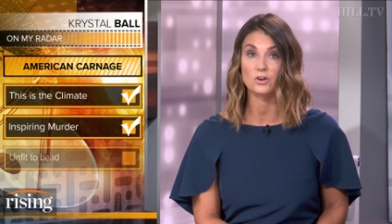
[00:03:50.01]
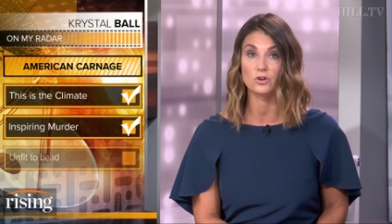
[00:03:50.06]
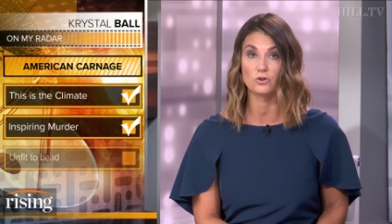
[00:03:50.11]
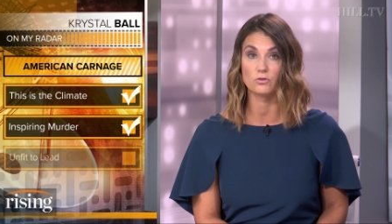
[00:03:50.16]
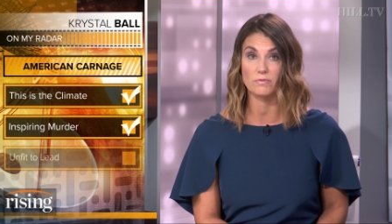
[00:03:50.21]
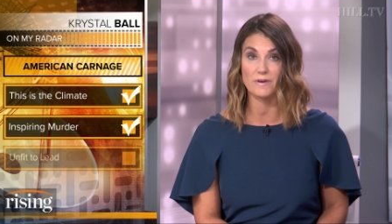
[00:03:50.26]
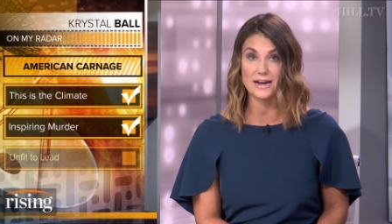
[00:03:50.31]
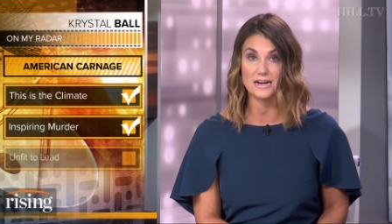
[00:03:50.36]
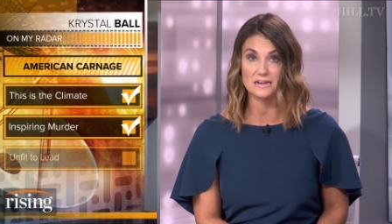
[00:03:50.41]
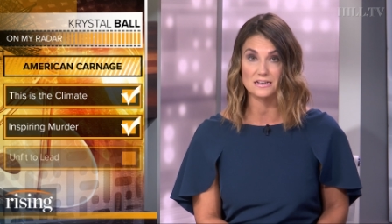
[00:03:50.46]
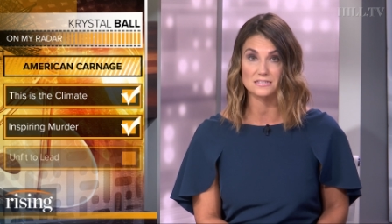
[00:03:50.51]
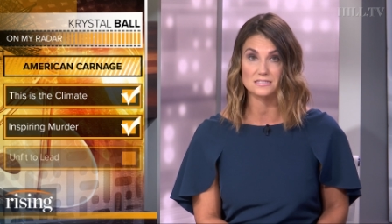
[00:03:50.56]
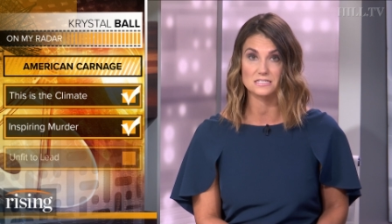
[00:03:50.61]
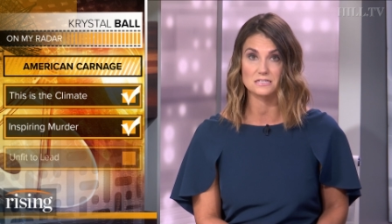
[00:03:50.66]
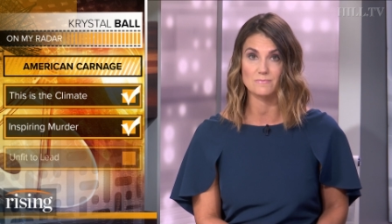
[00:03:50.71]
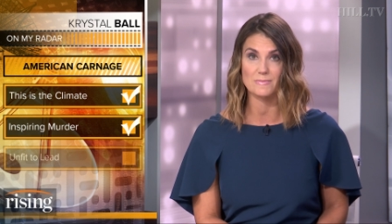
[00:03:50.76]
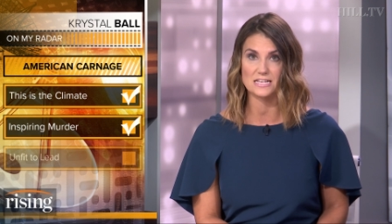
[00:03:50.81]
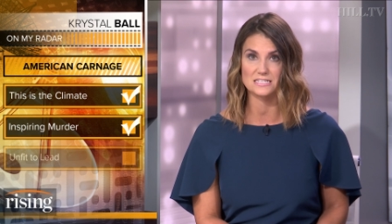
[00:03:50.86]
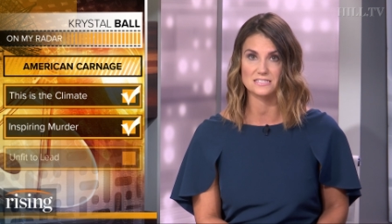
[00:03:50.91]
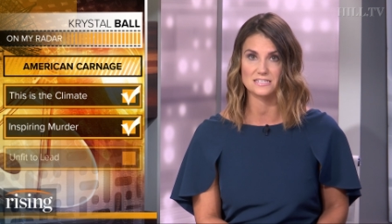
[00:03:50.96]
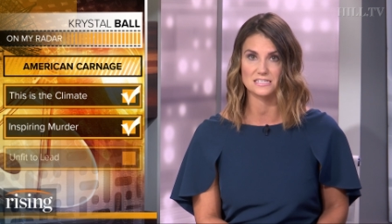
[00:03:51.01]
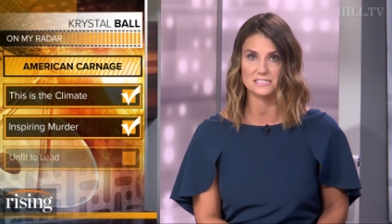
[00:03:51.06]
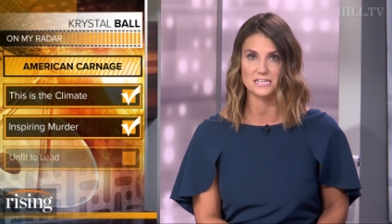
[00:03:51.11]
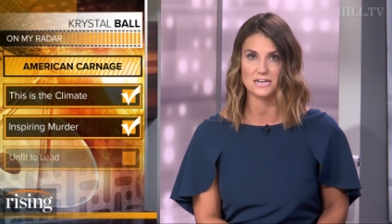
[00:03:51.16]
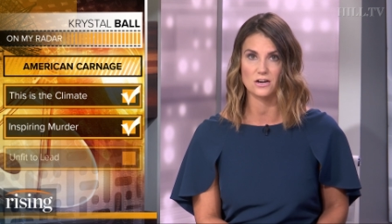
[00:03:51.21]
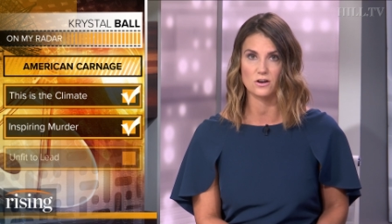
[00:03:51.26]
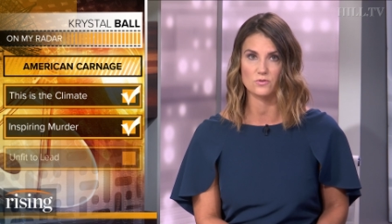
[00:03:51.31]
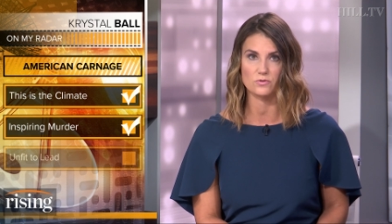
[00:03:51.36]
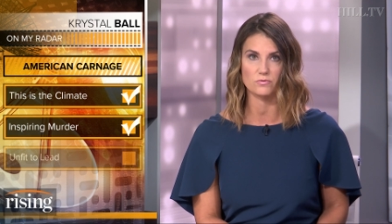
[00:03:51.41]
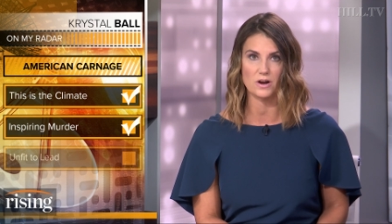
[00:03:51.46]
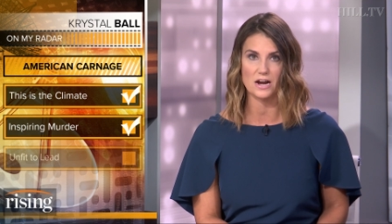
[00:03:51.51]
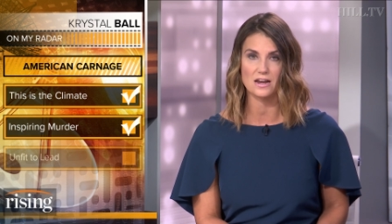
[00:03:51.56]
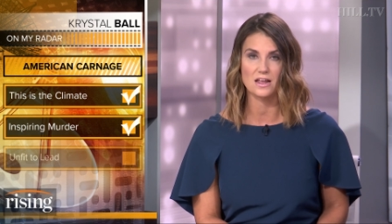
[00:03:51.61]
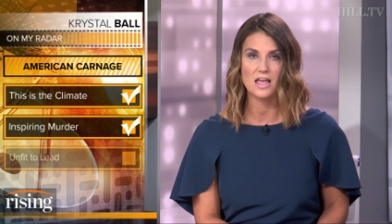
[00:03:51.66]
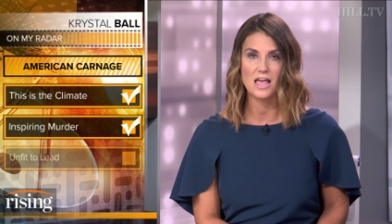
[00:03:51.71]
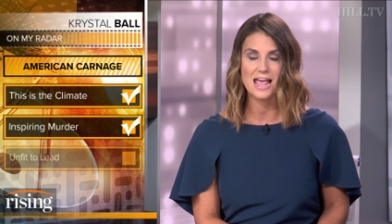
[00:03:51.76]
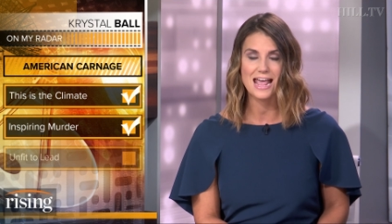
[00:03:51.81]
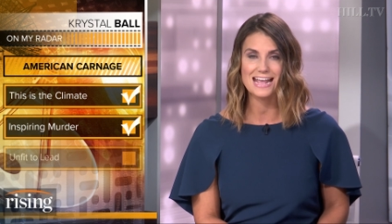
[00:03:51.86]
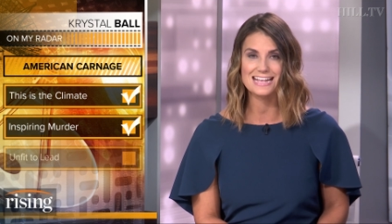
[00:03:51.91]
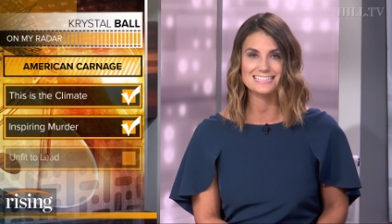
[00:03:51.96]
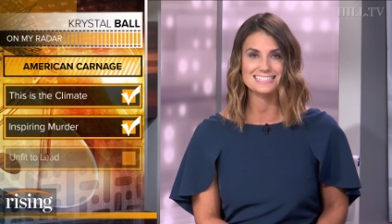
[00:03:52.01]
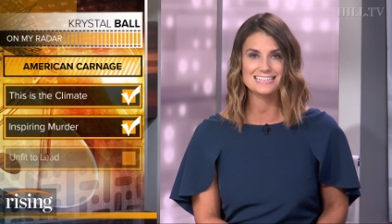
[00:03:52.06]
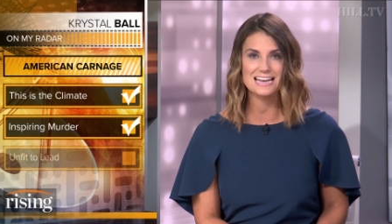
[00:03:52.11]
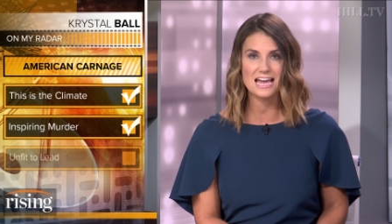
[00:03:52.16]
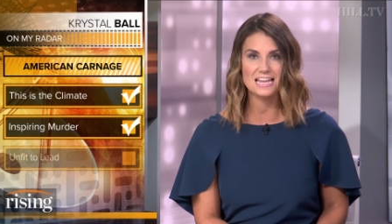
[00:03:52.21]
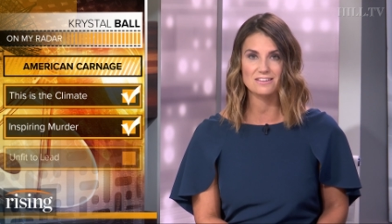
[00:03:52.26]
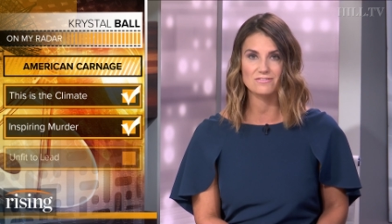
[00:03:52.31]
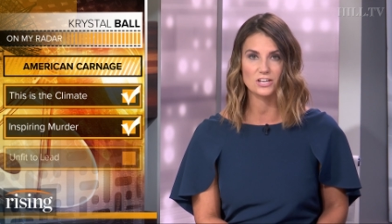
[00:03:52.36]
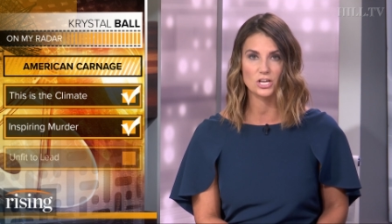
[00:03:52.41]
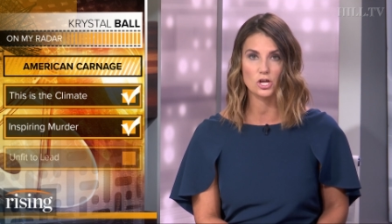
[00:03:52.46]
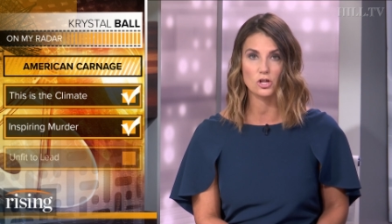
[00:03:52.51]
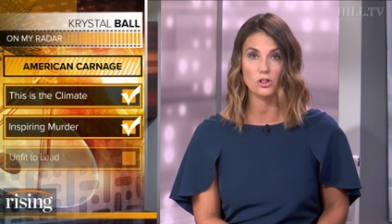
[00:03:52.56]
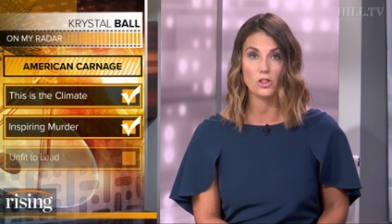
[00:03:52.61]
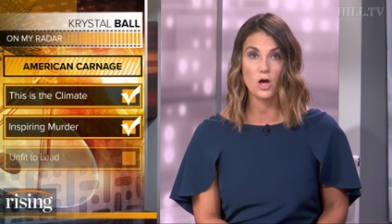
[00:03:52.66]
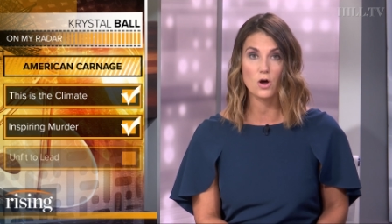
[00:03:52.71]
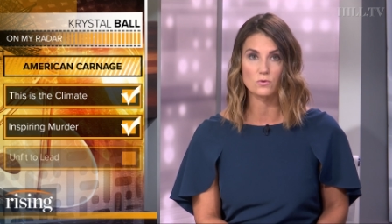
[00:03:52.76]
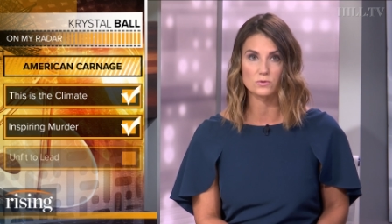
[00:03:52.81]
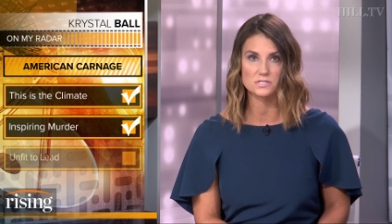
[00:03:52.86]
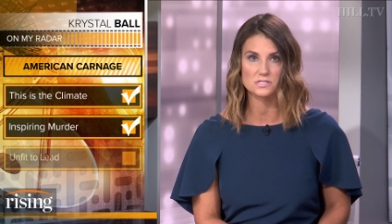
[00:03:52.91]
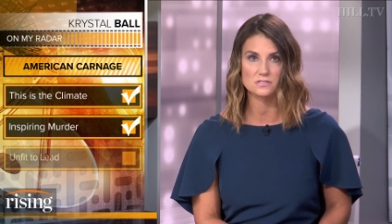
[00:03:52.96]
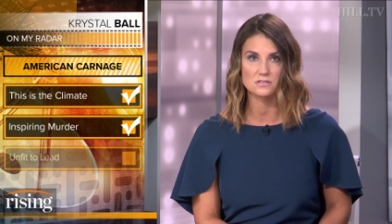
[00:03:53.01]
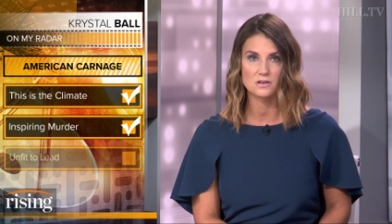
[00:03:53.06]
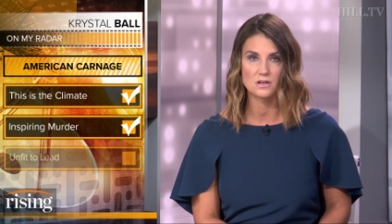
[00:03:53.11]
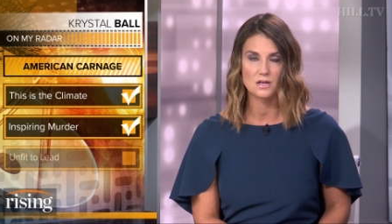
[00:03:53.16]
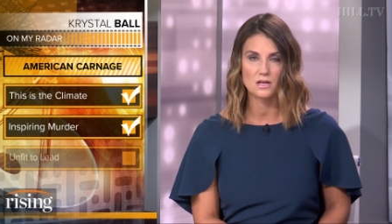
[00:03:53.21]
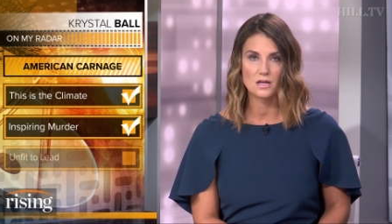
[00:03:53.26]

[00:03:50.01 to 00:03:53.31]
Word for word: greatest domestic terror threat. It's not even close.